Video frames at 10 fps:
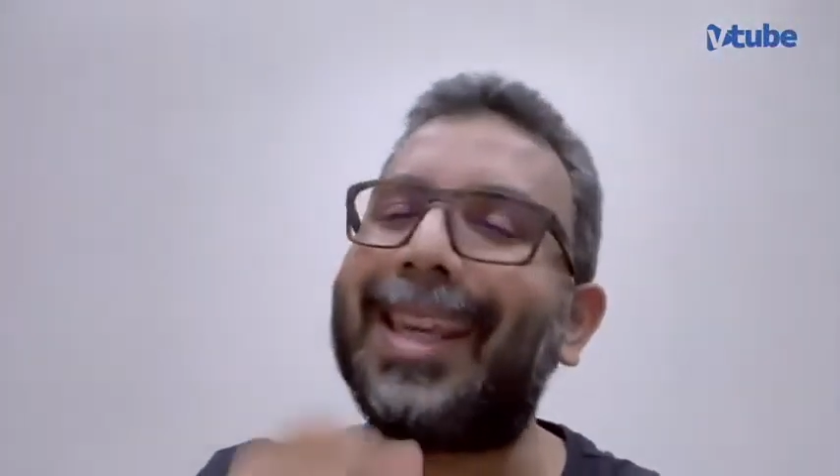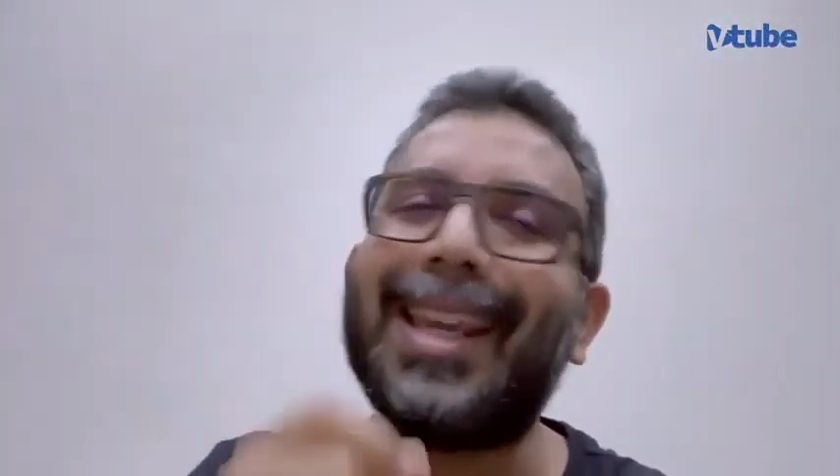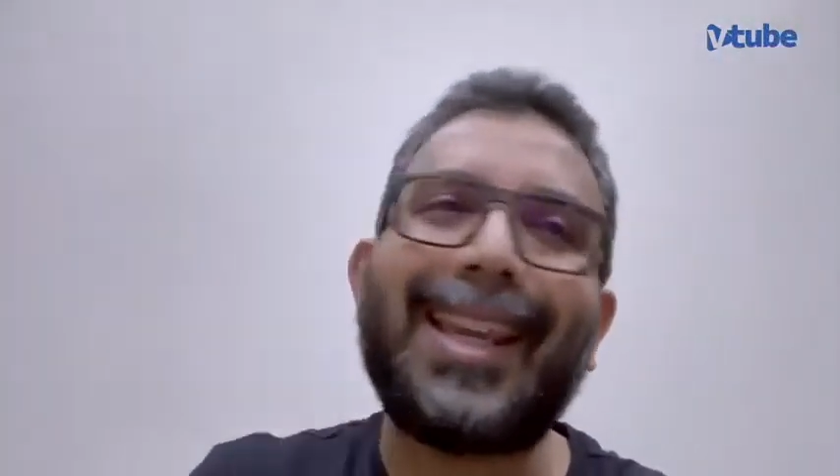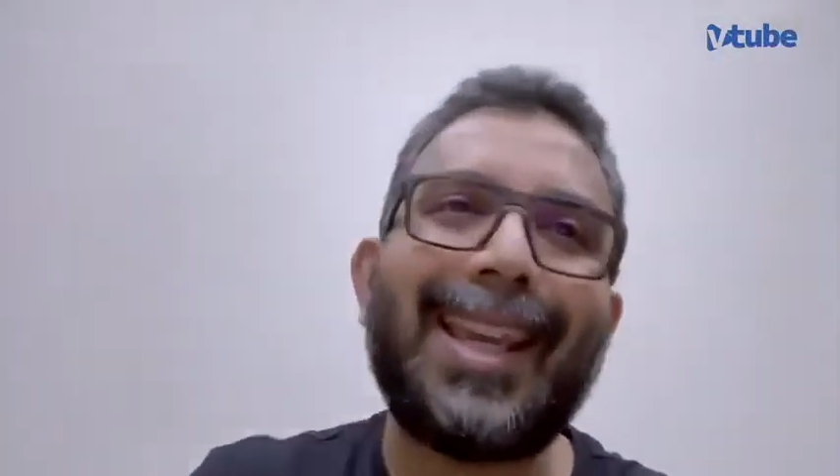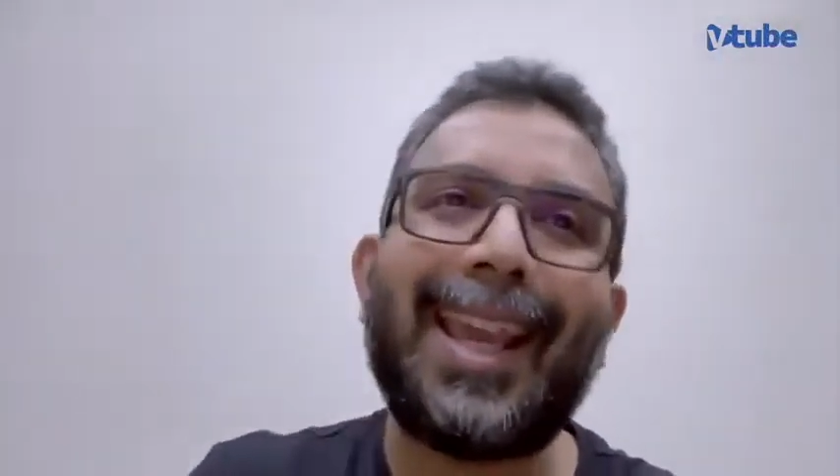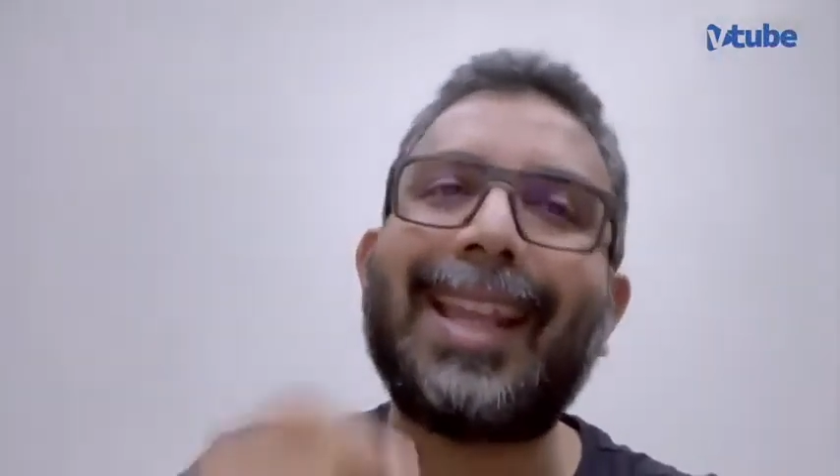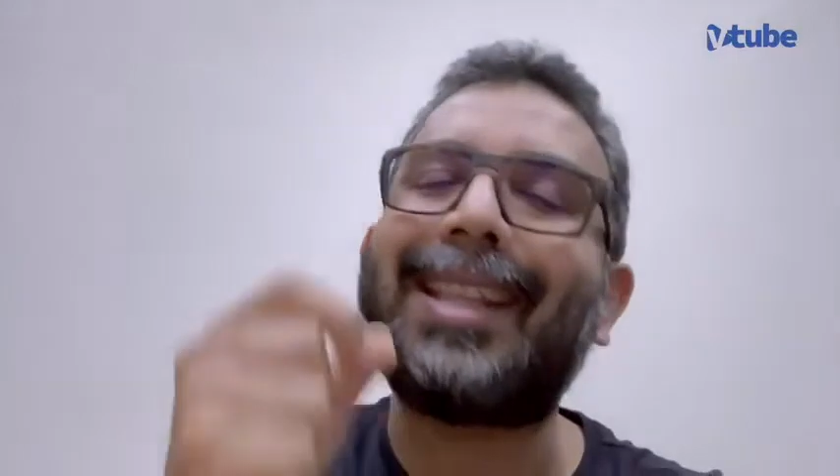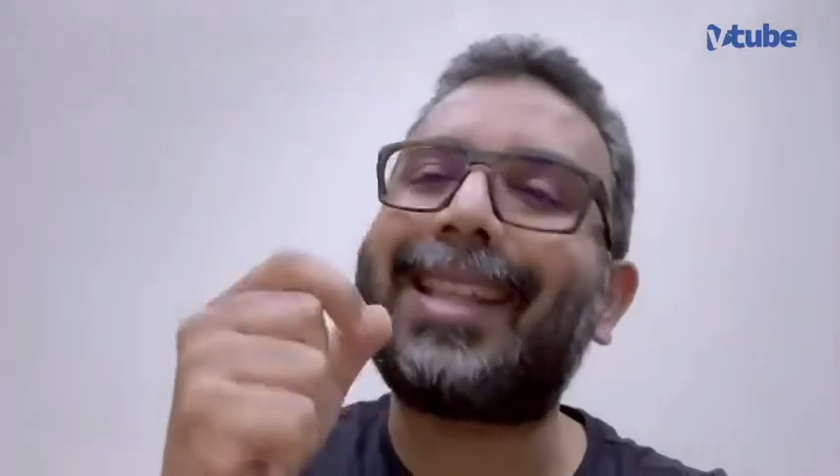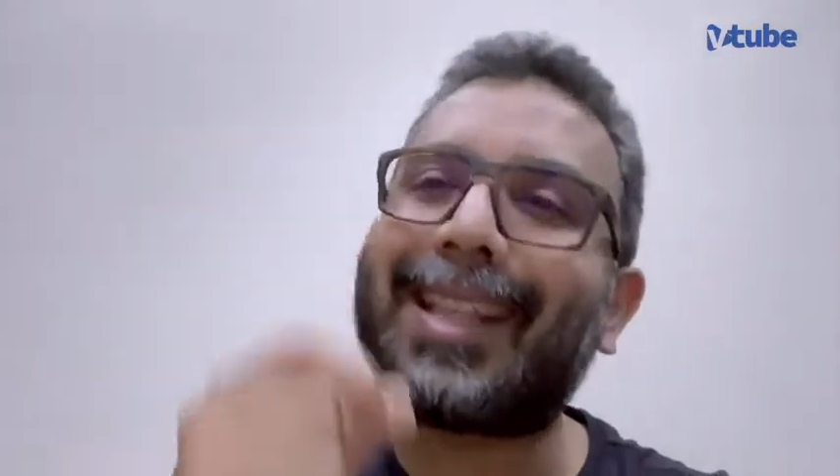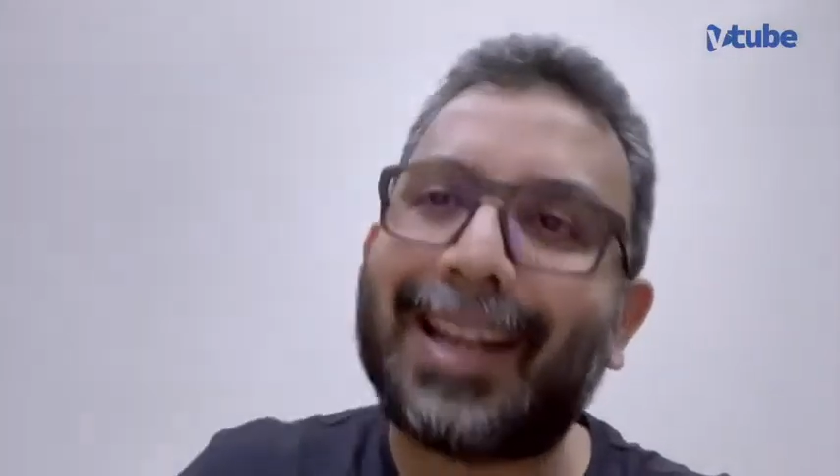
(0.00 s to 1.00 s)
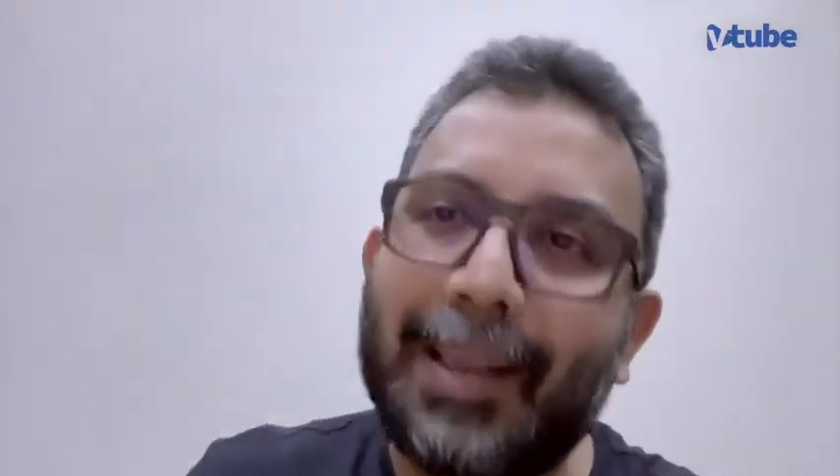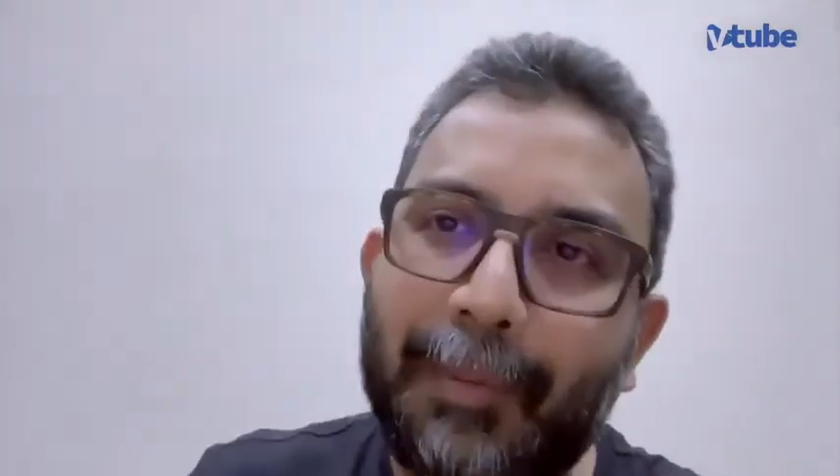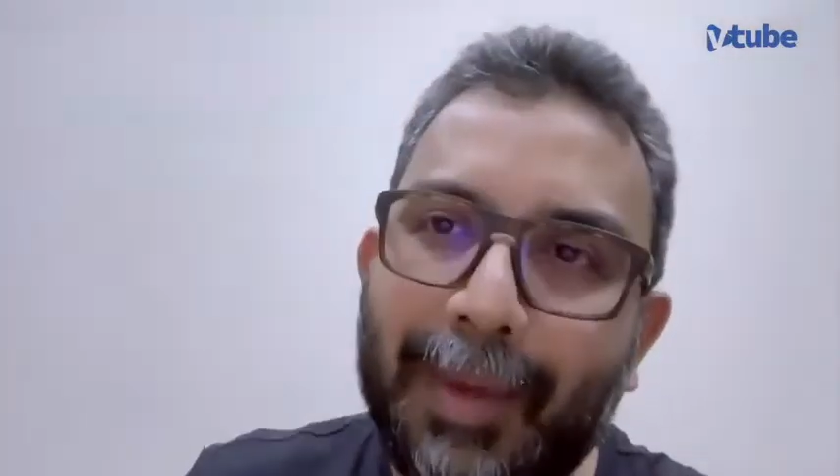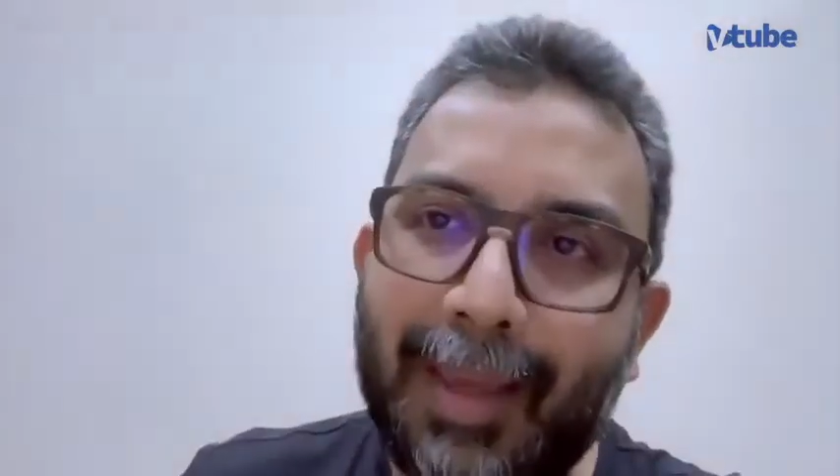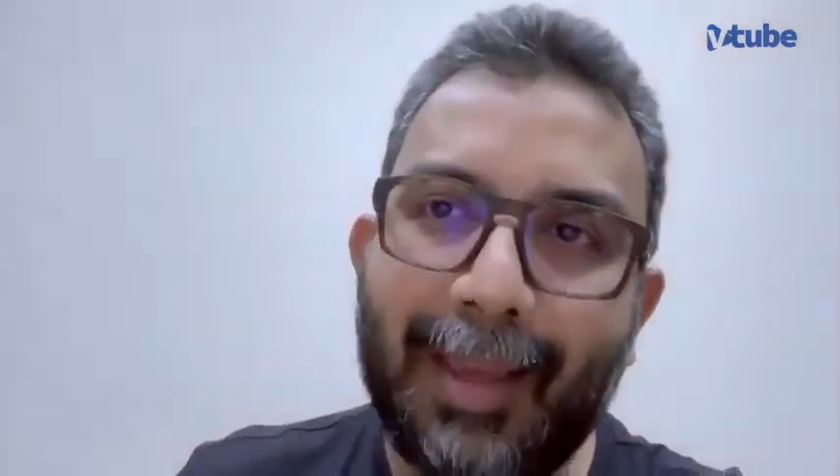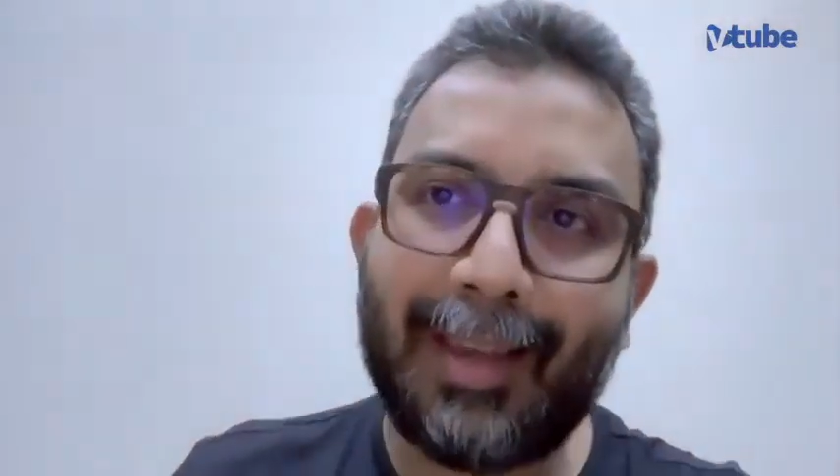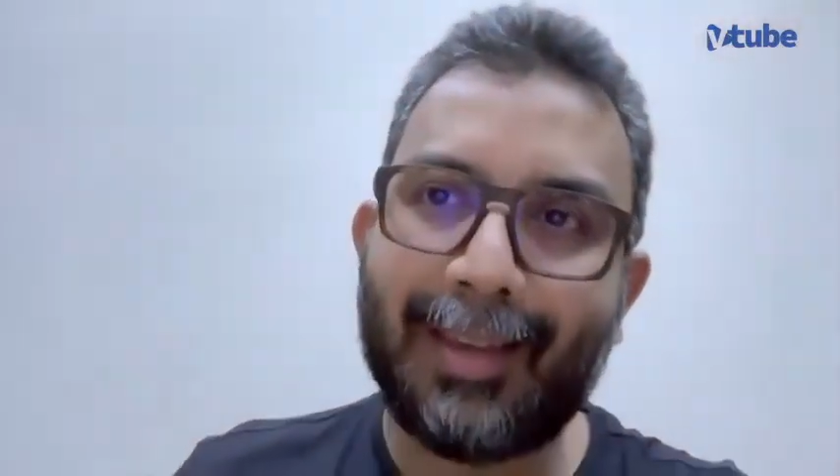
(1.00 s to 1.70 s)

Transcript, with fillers: kicking and screaming.